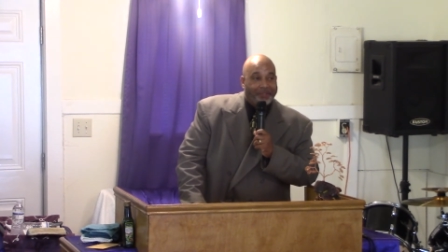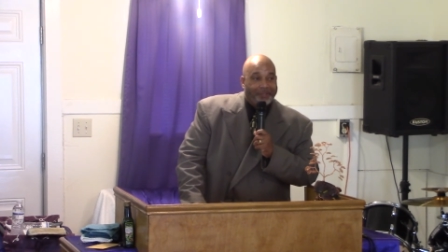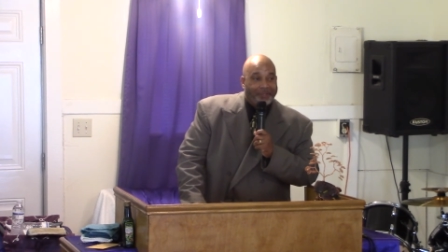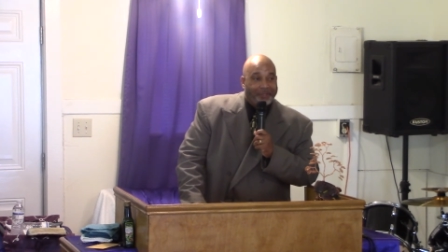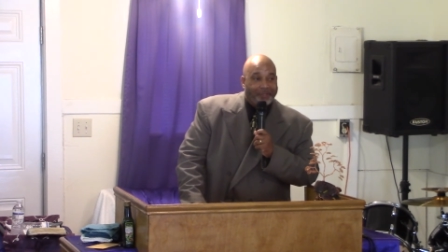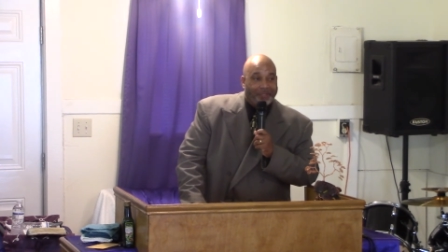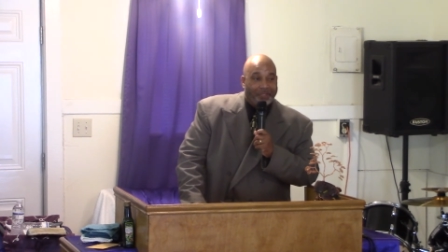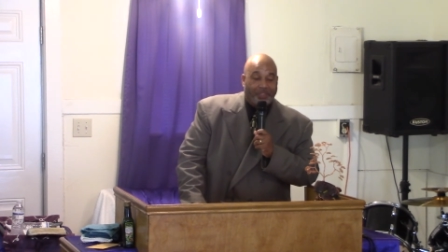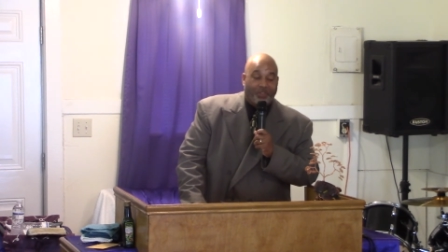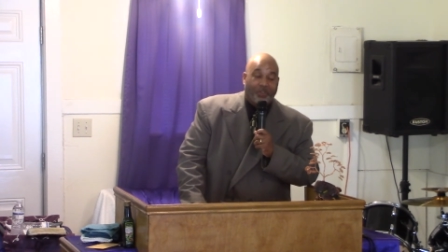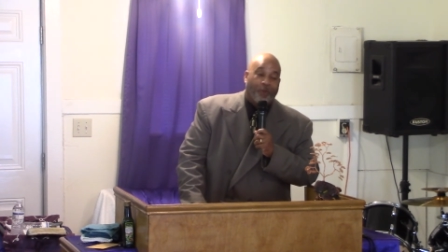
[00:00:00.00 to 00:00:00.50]

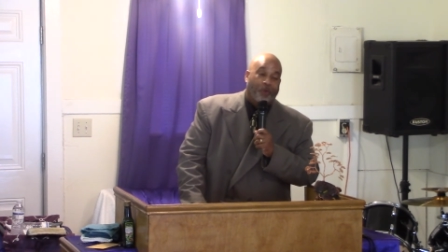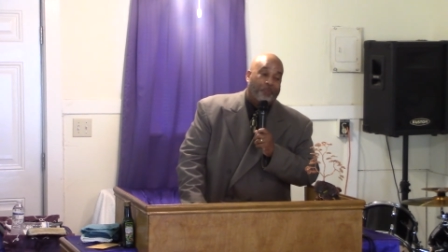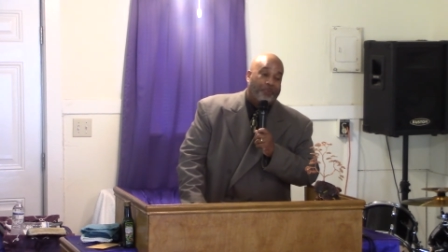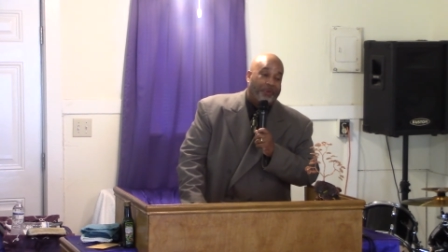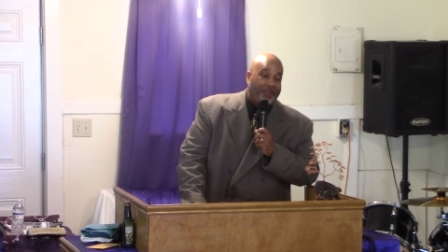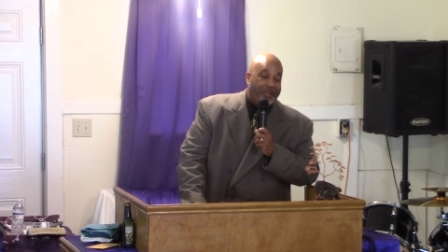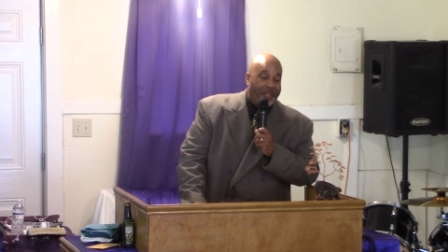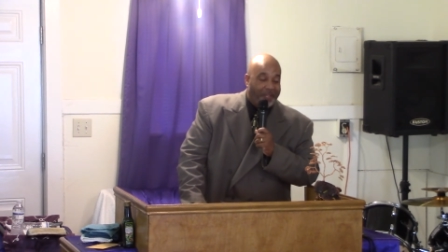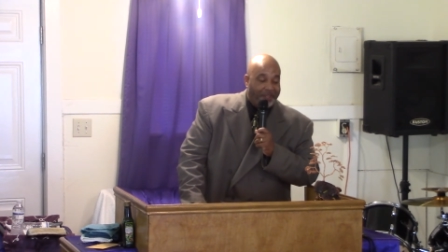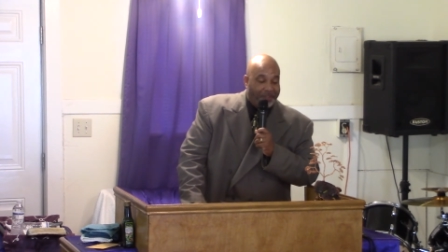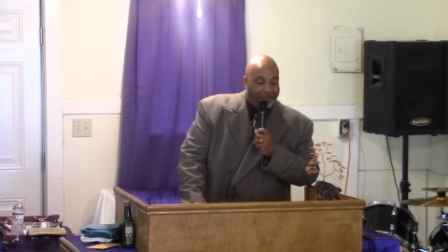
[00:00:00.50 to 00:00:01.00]
Because you going to
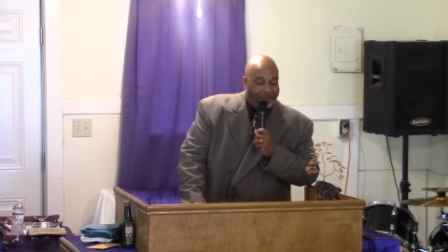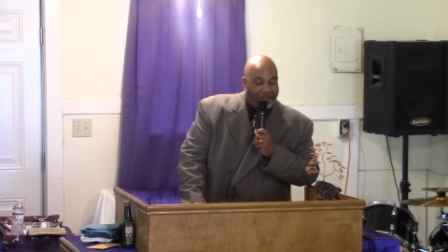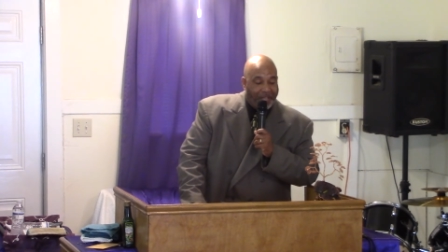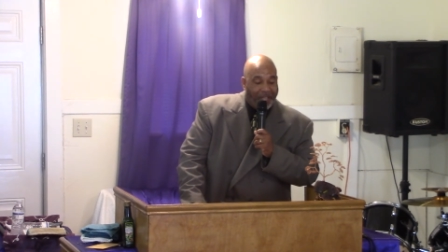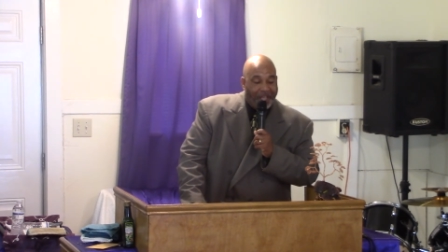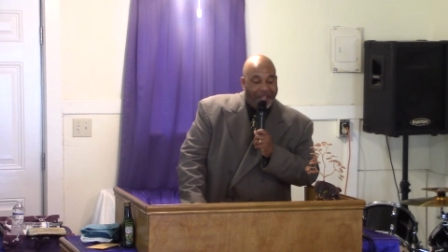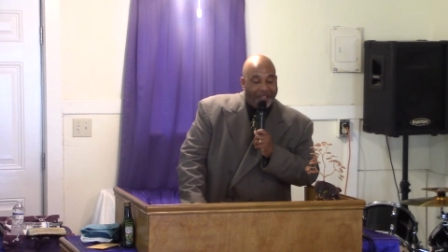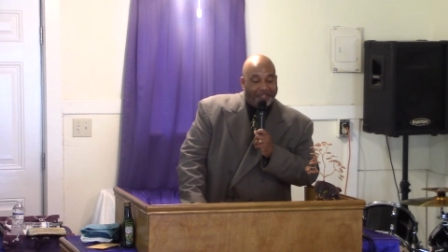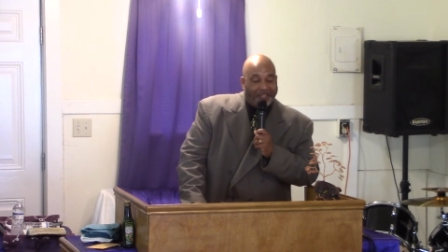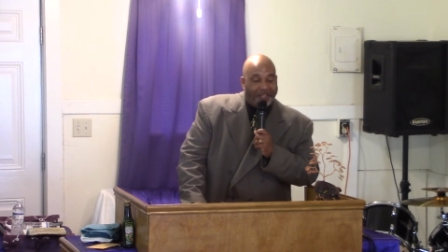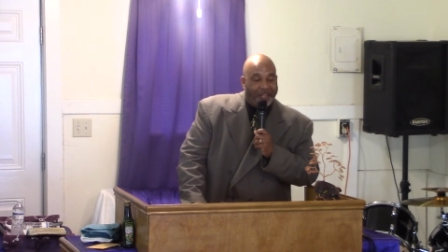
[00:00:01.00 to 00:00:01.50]
put down your
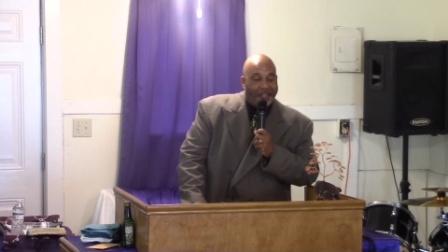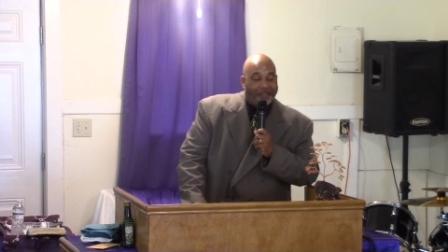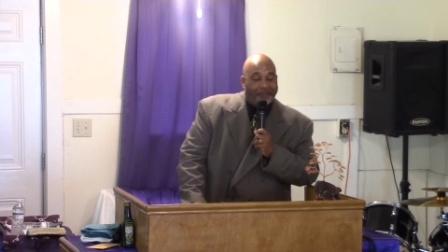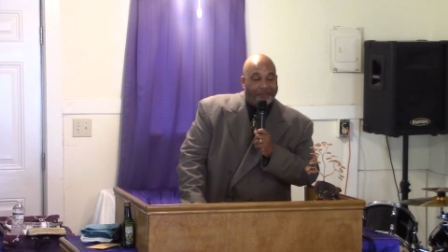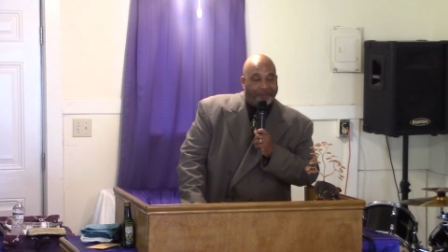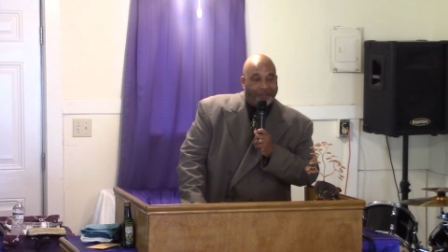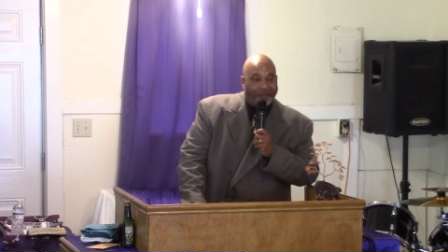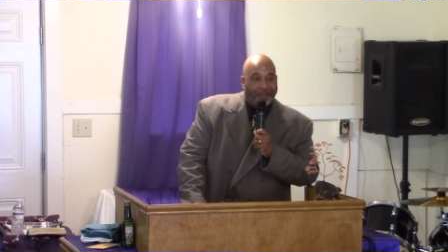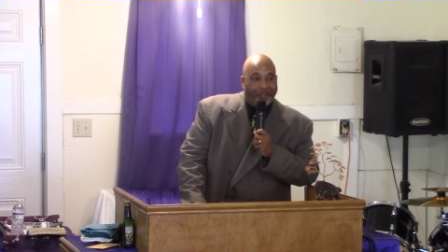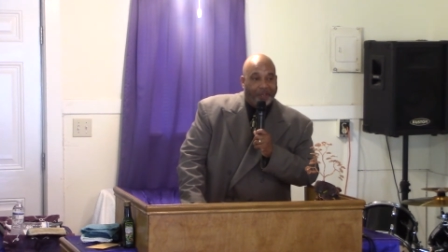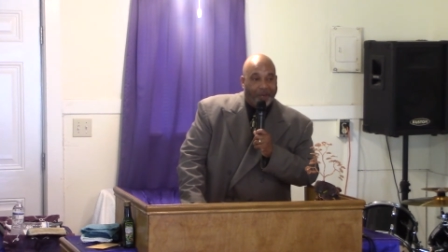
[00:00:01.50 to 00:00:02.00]
gas tank
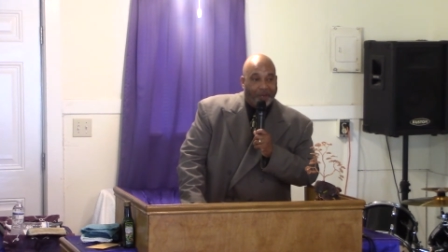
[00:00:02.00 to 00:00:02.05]
and fill it